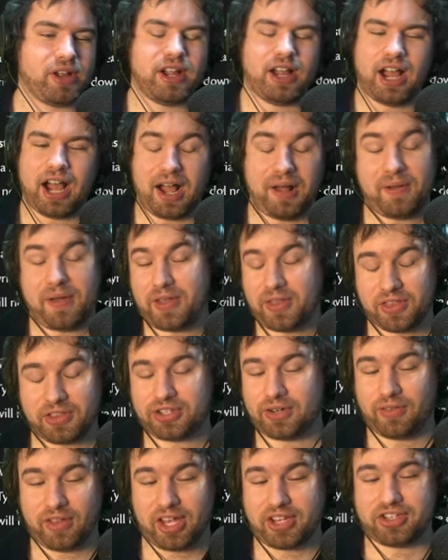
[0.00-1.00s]
Uh, and
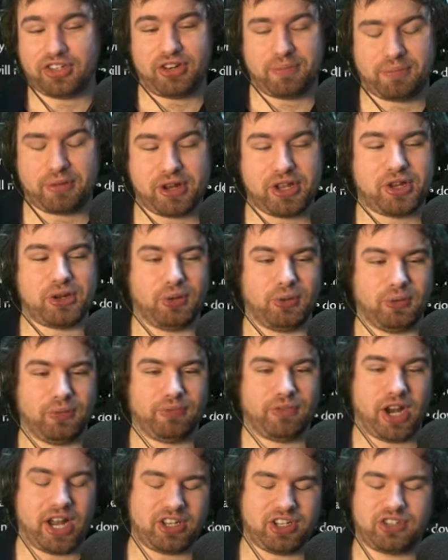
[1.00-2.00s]
some of that's actually pretty cool,
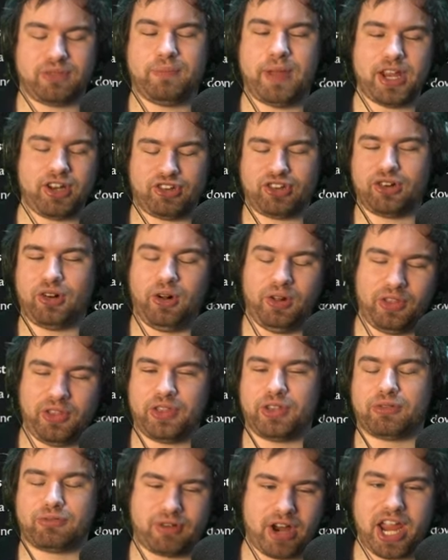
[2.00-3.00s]
right? Just make sure that
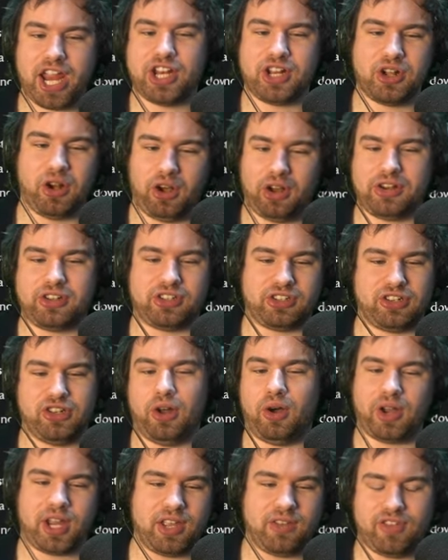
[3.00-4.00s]
the raid god does
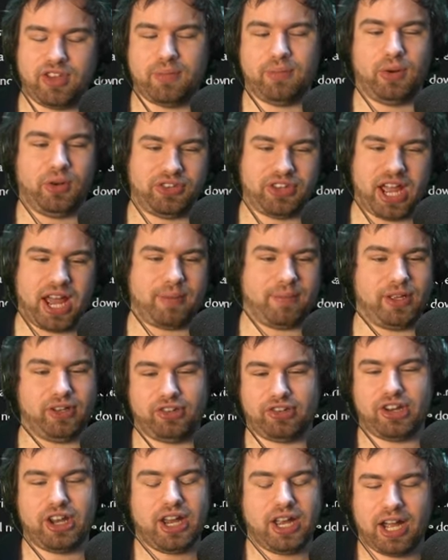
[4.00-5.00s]
not give you more
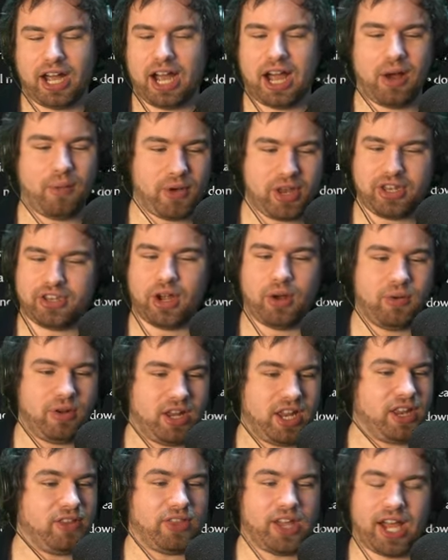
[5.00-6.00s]
damage. Uh, we don't
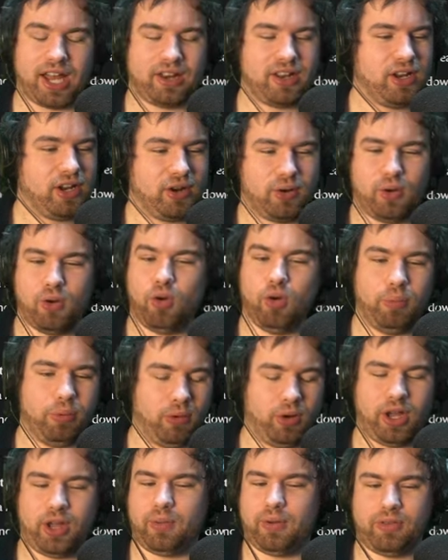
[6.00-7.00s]
need that. Oh
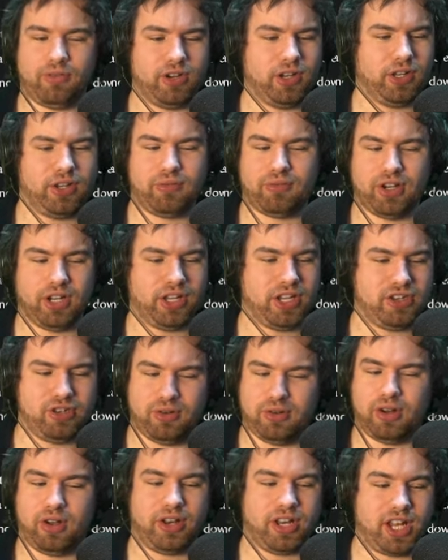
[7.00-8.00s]
boy, we really, really do
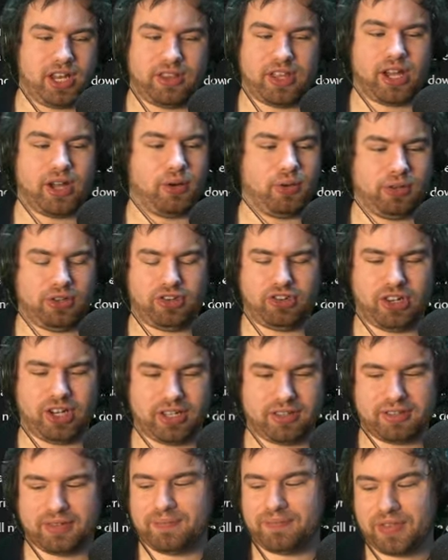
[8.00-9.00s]
not need that. Holy
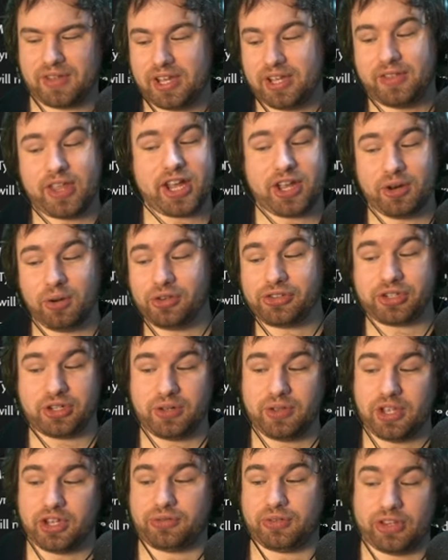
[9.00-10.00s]
shit. They can also do
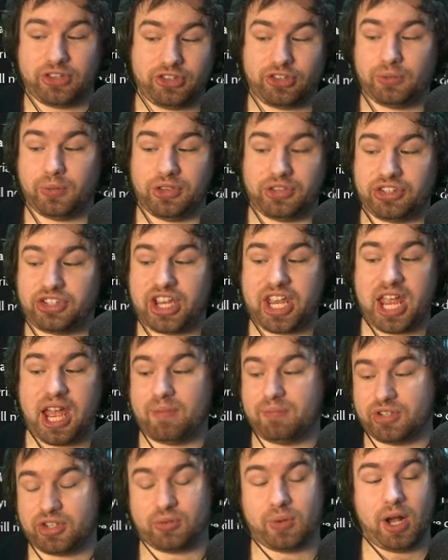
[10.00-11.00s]
this with with CMs
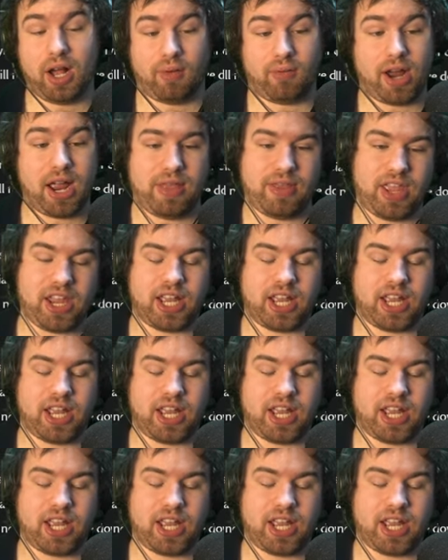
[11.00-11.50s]
as well, right? They can